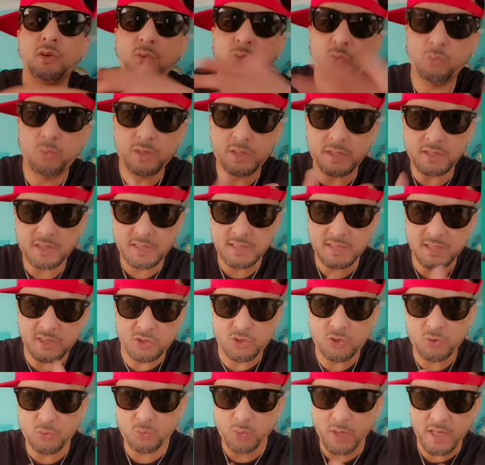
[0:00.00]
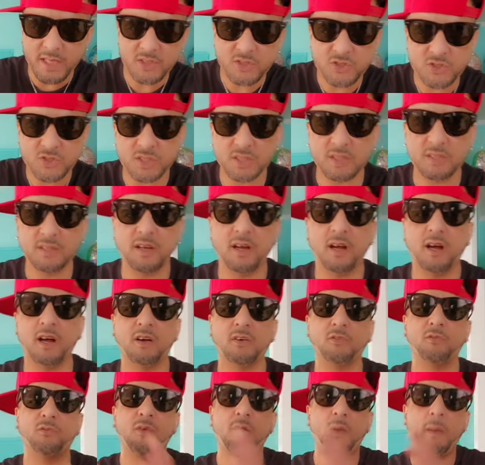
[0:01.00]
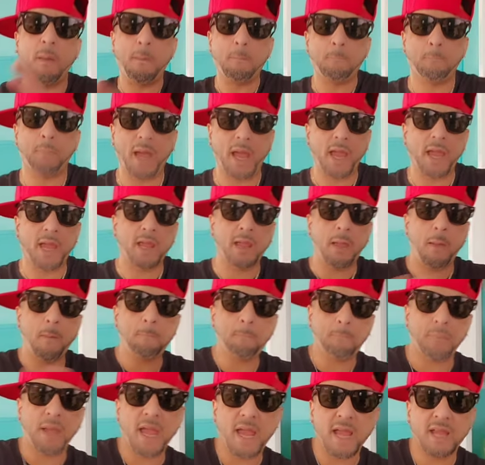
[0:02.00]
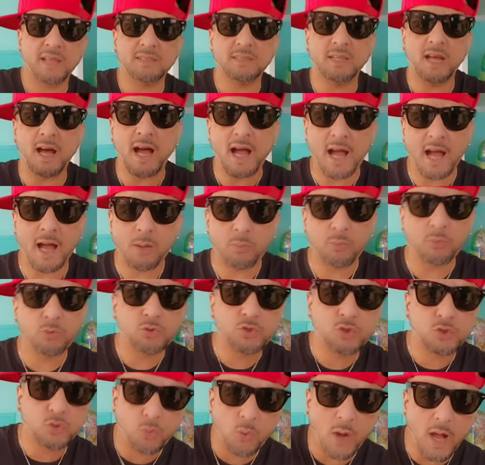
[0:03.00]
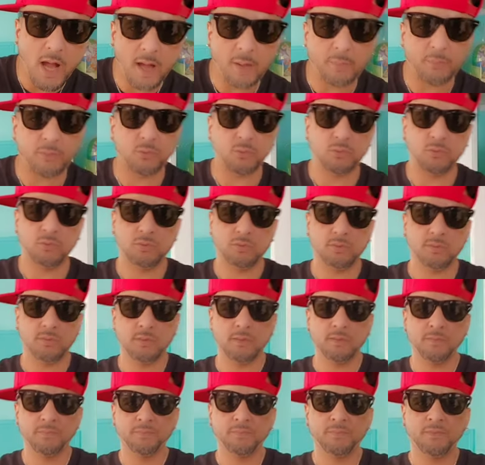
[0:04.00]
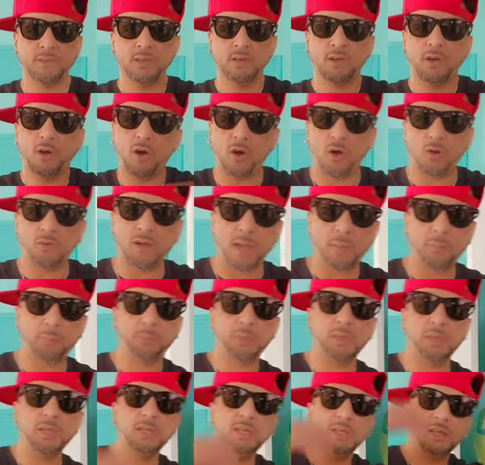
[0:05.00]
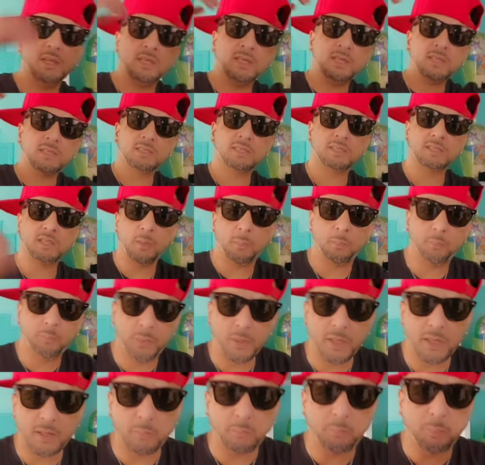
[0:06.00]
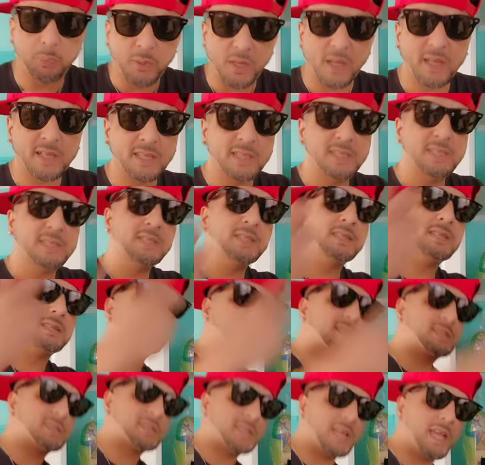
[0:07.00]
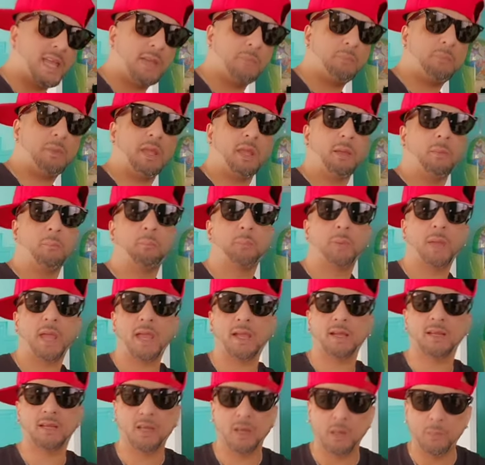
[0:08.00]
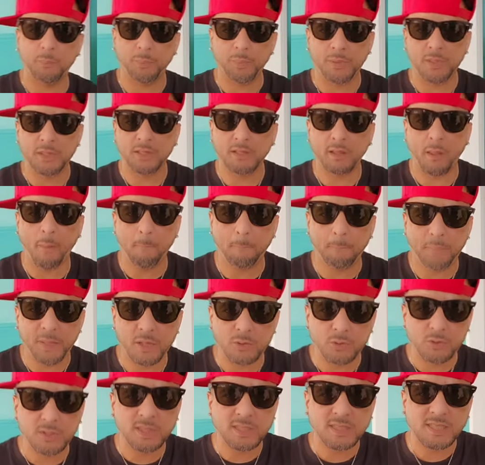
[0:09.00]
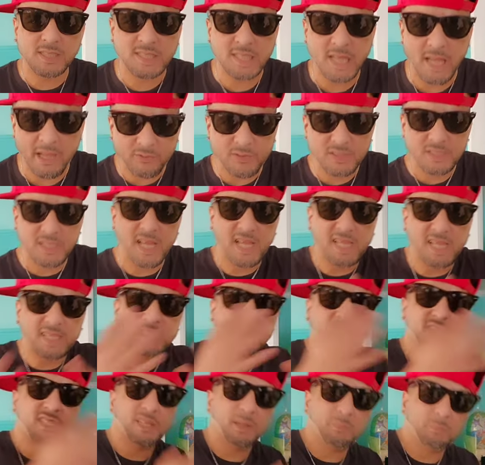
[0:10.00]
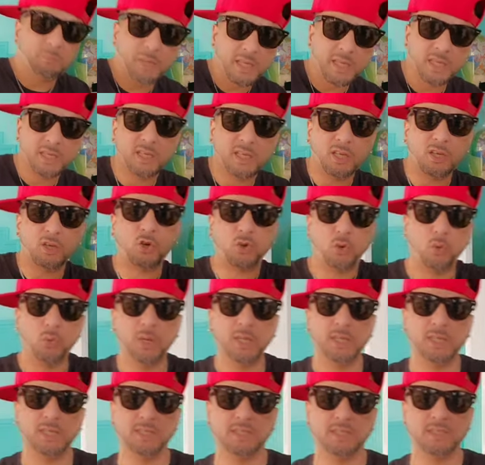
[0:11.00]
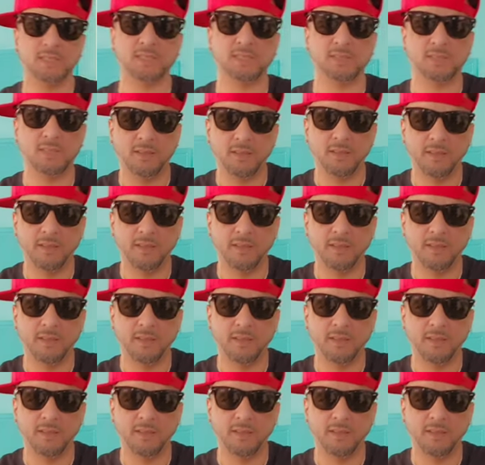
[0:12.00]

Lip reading: with a situation of bang, bang, the hobble squabble. R.I.P. to the big bloody Sandman, Bad Company in the building, Southside, Jamaica, Queens.